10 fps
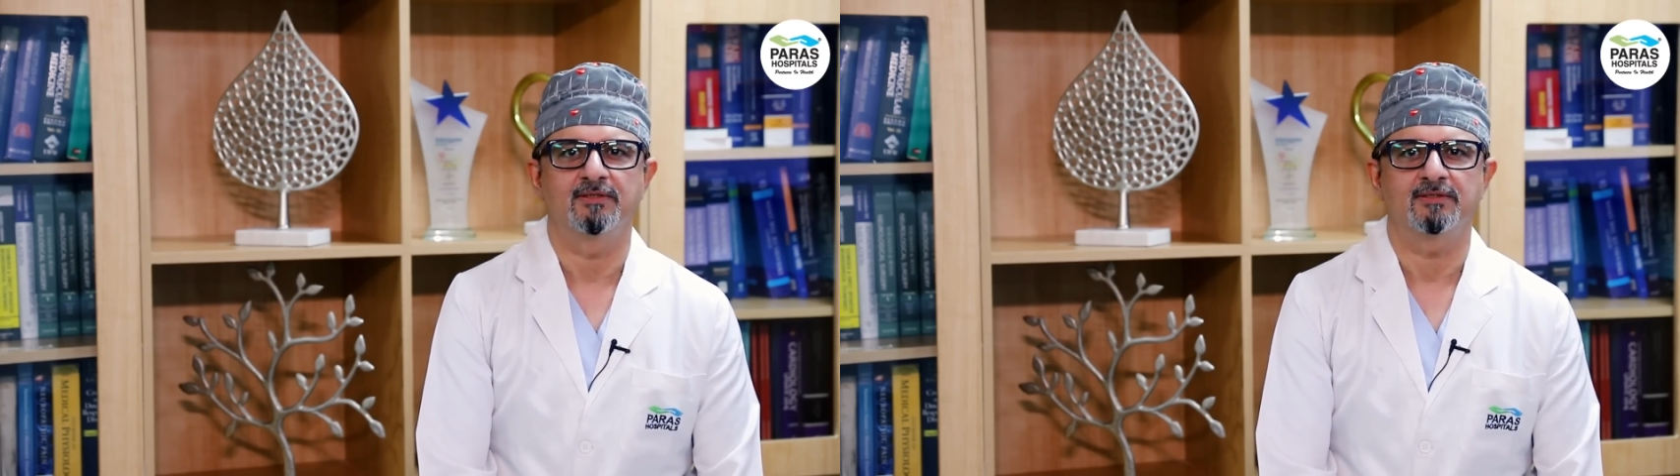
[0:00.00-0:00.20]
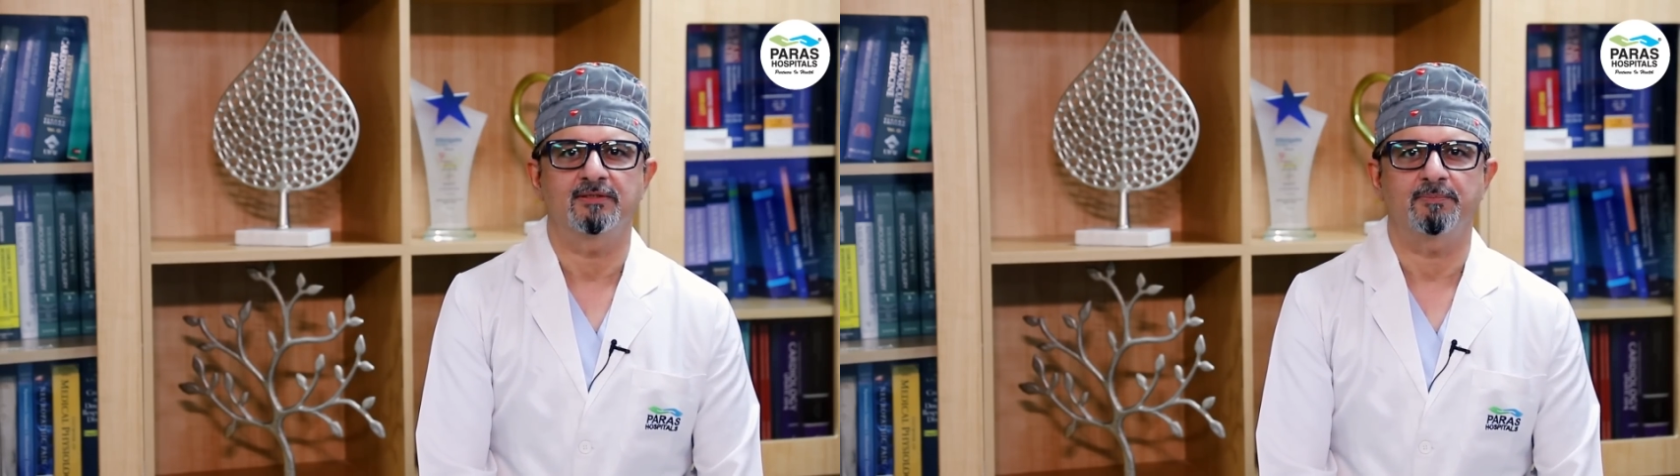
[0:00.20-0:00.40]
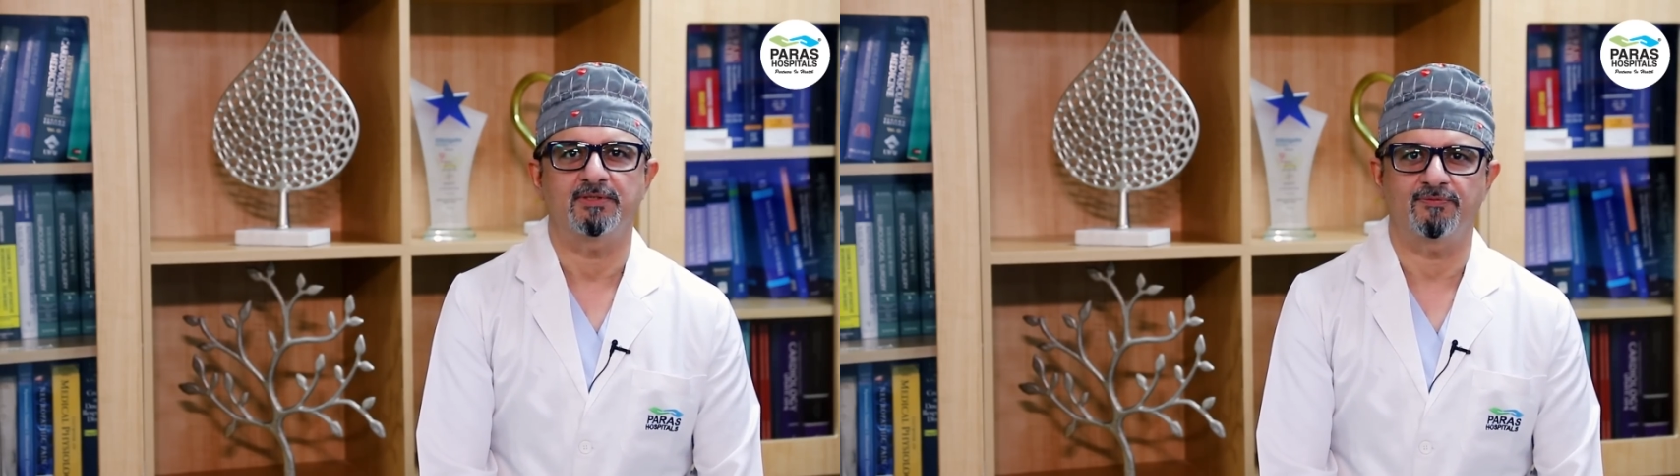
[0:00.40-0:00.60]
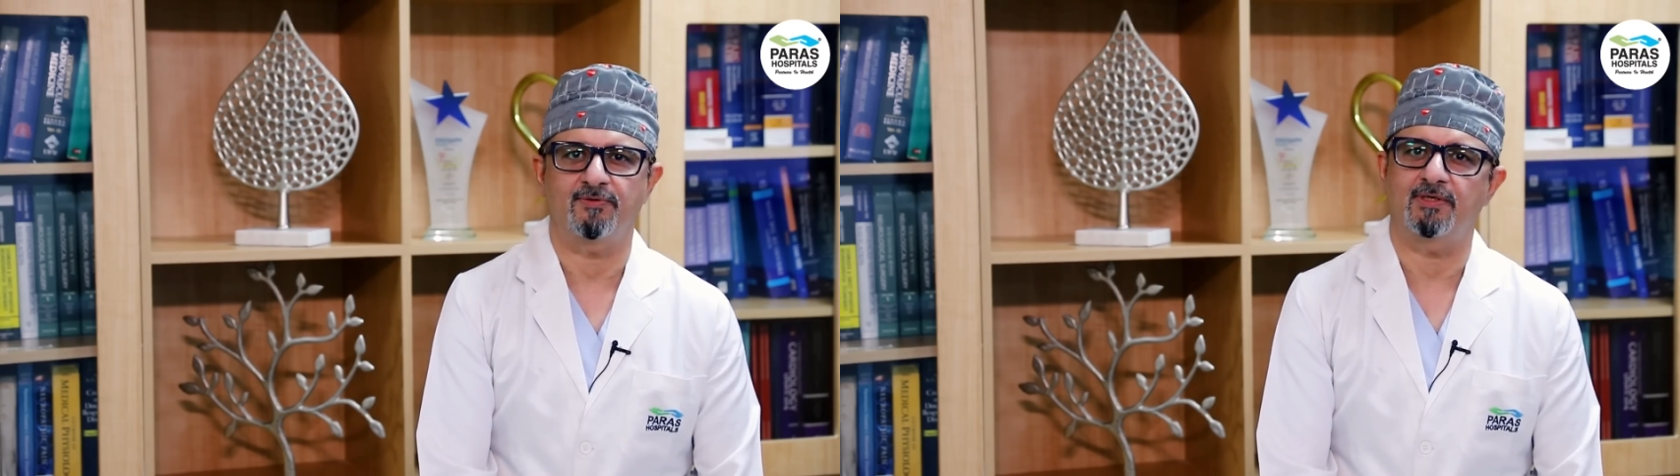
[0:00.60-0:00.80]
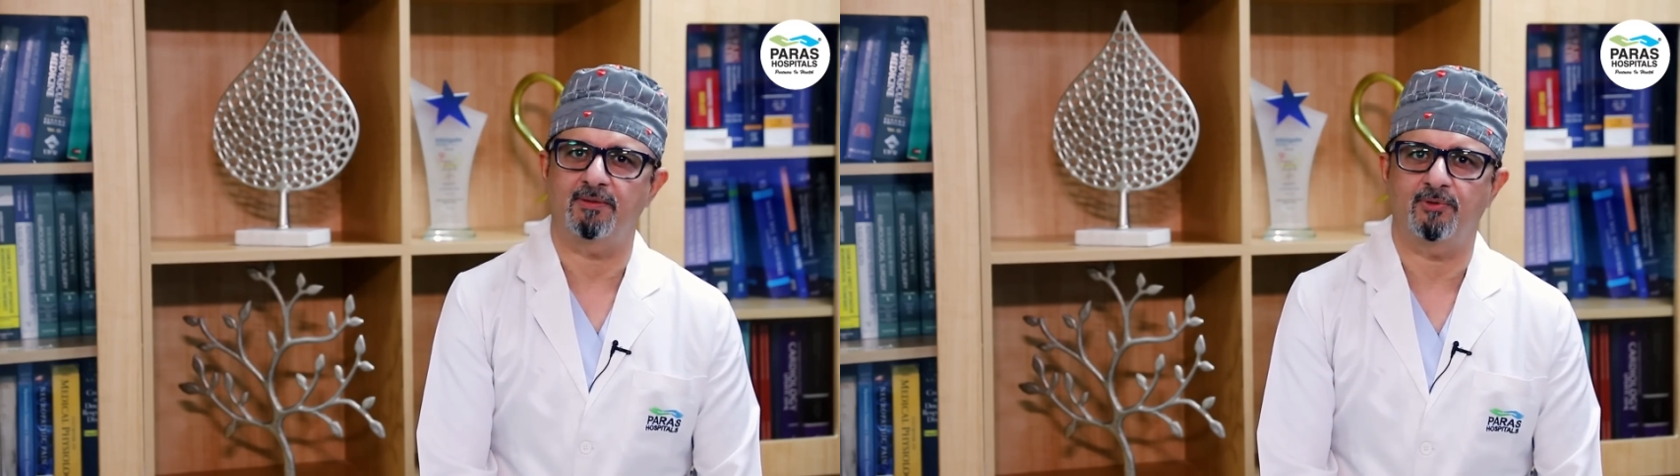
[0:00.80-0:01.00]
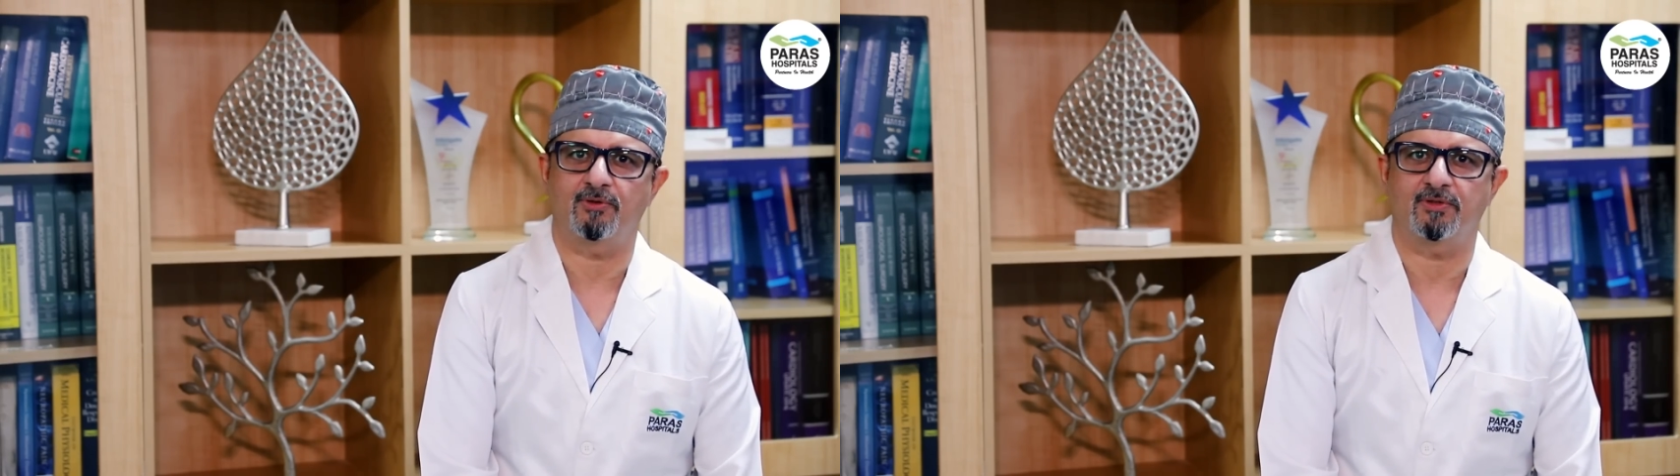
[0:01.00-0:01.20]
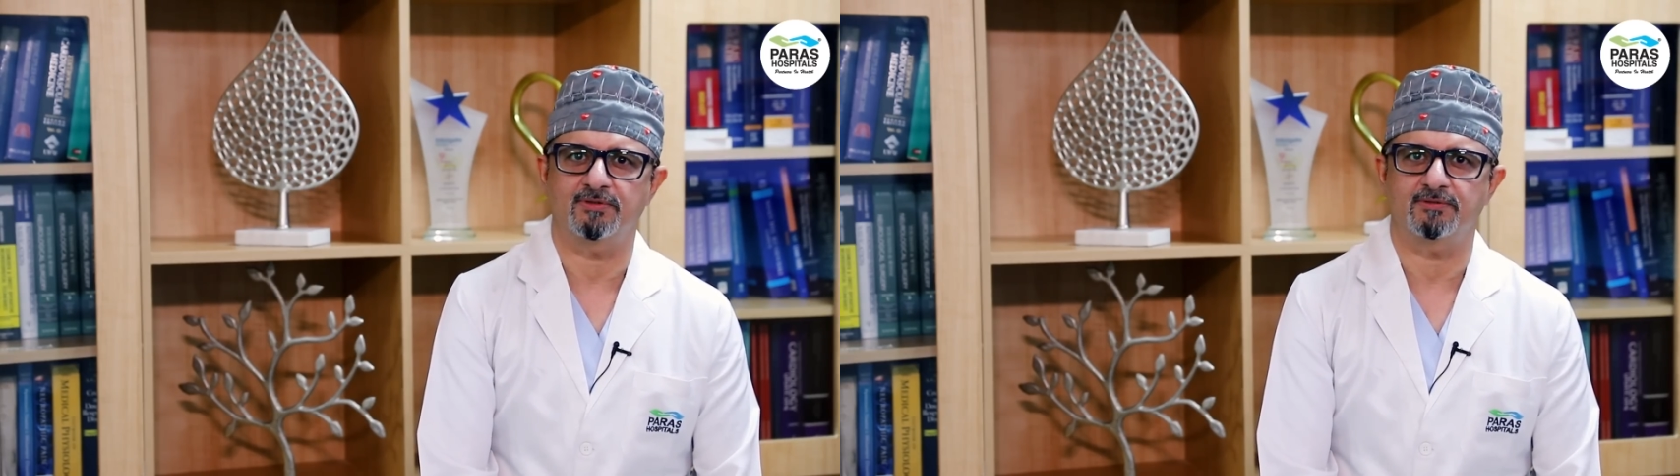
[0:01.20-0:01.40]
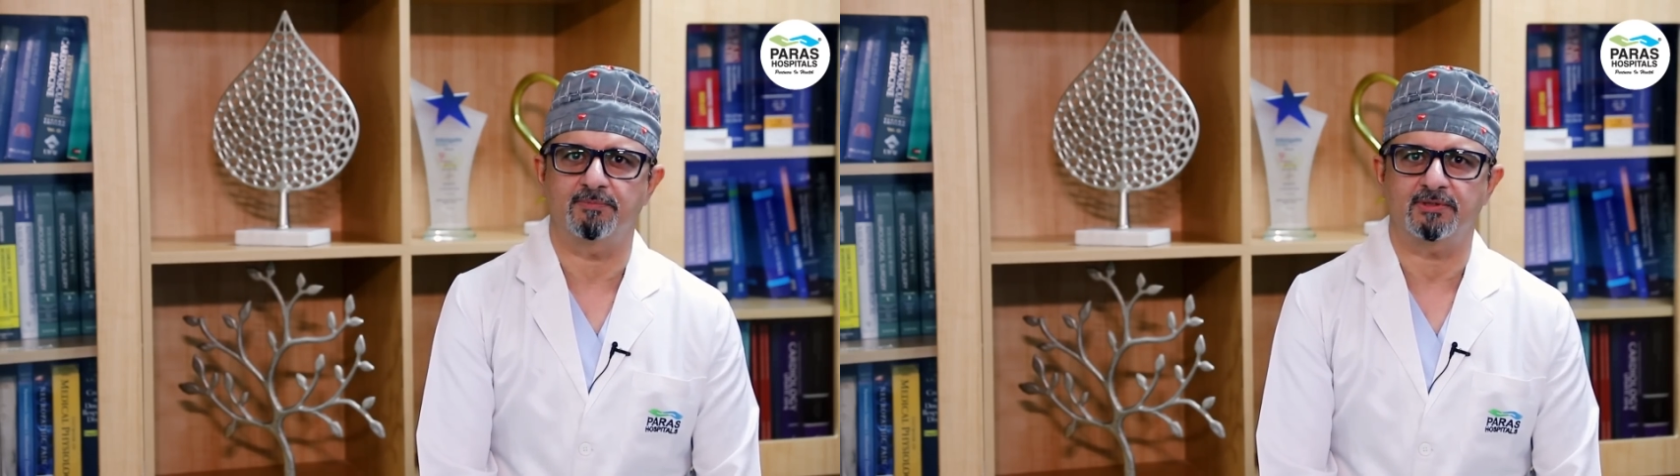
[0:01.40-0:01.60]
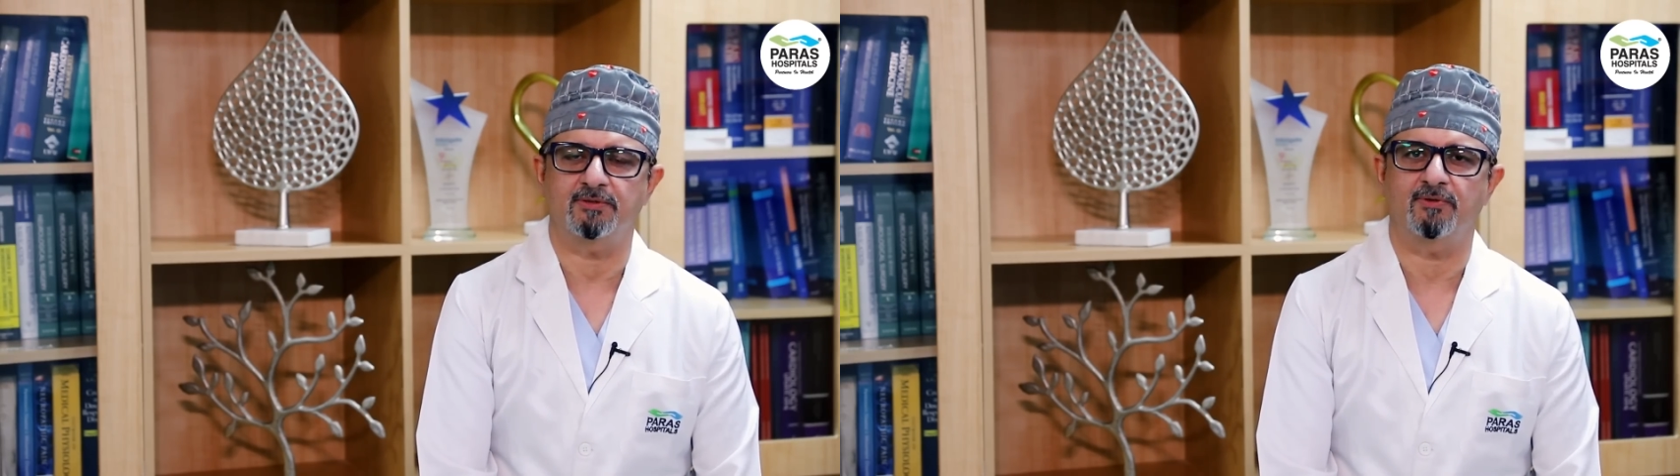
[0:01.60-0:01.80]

specifically because Mr.